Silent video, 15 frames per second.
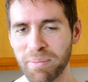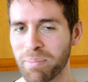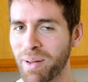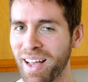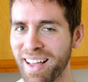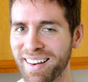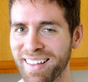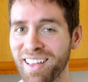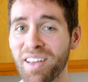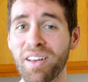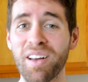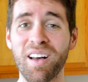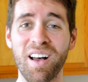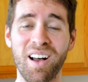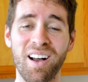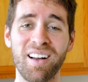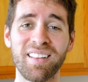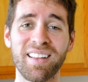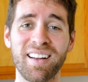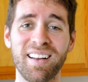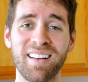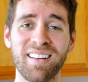But all
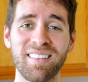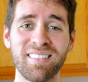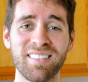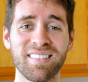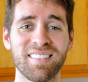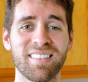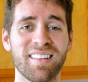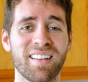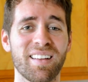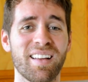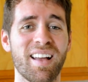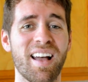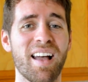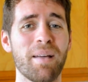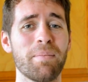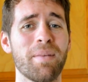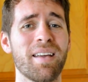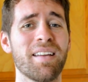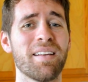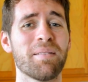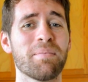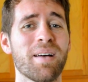in all, I
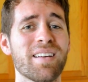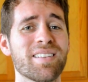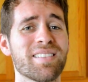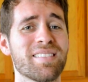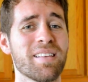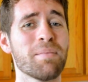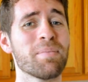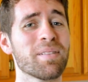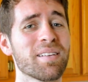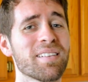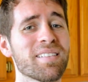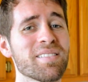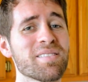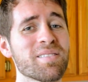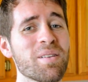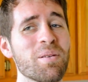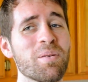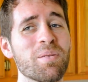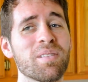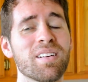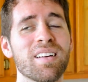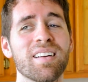made it much simpler,
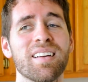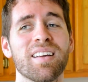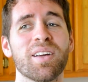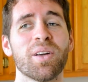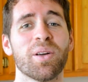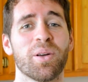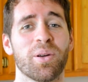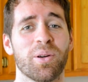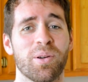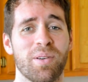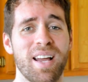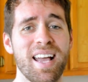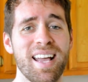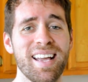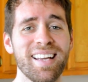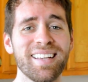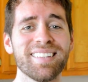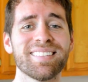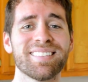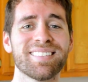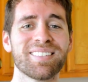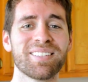so
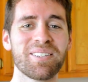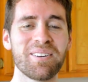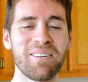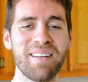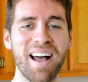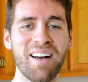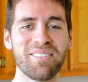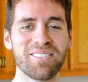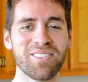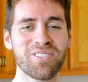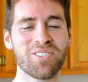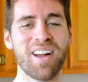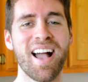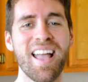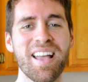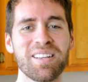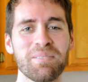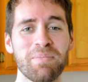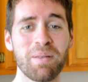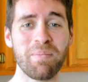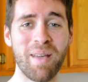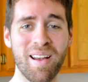hooray! Go out, try it,
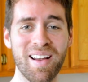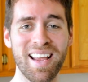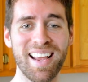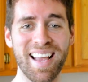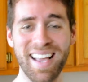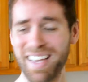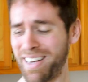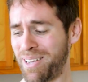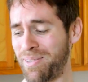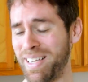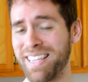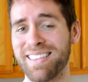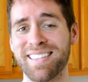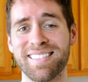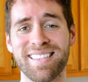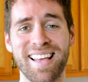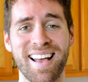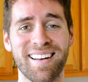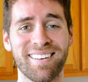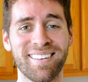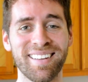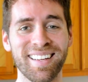be merry. I'm gonna go eat this
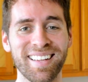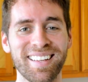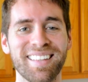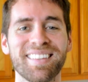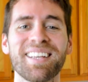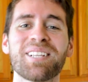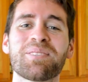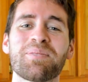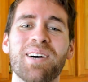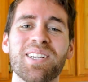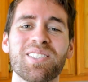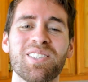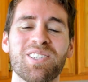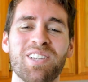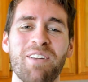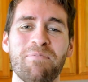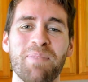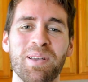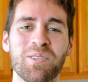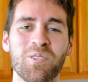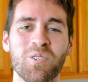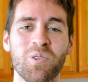now. Thanks for watching the Chef
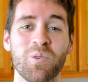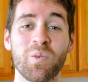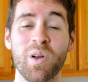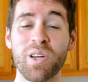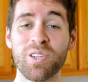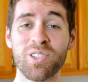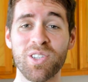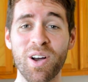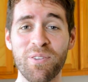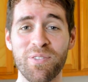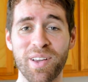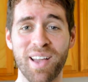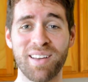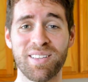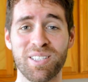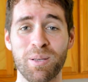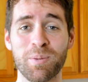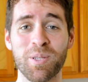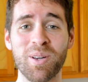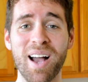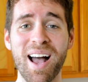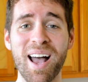Paresseux. Don't forget to
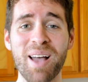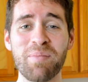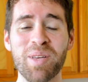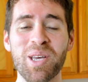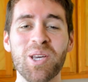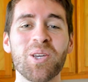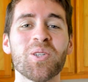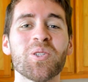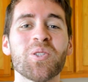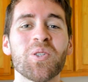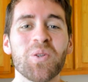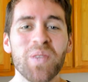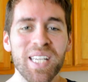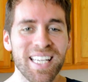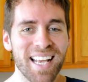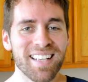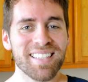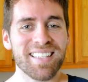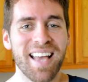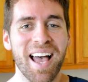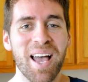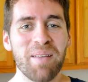subscribe. Tune in
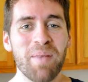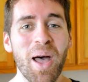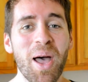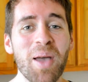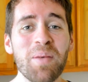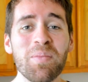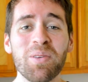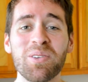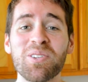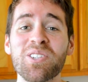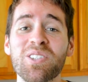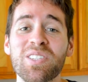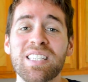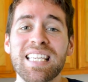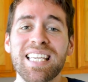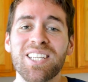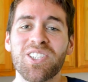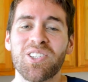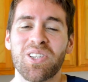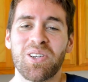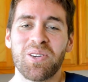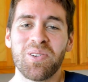next time. I'm going to
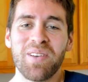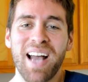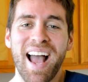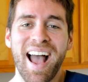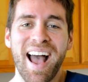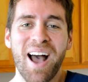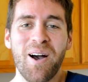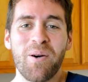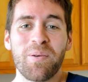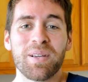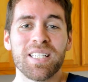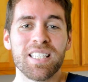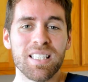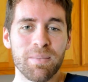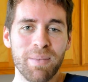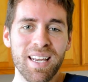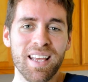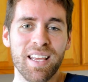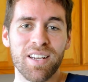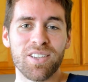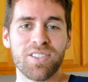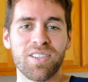teach you how
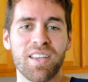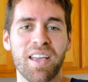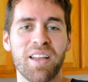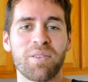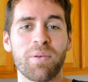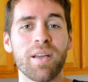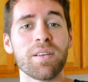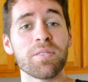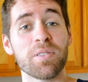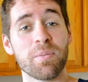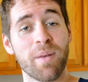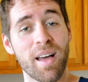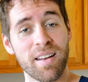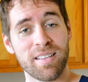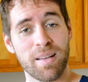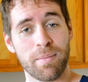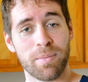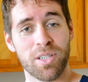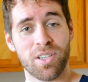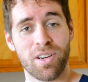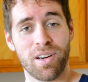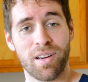spinach can raise your body
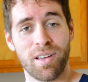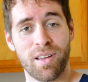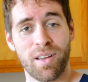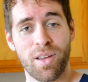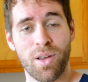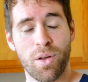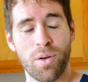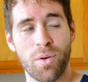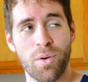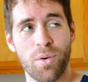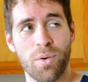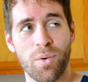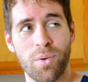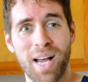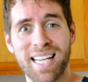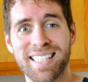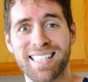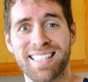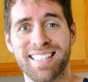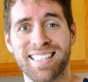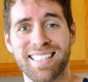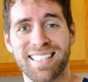temperature. What?
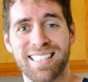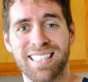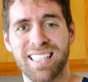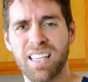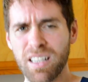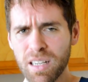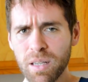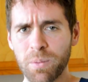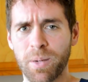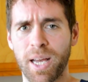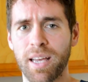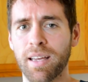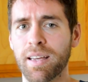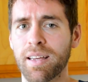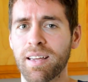In a good way.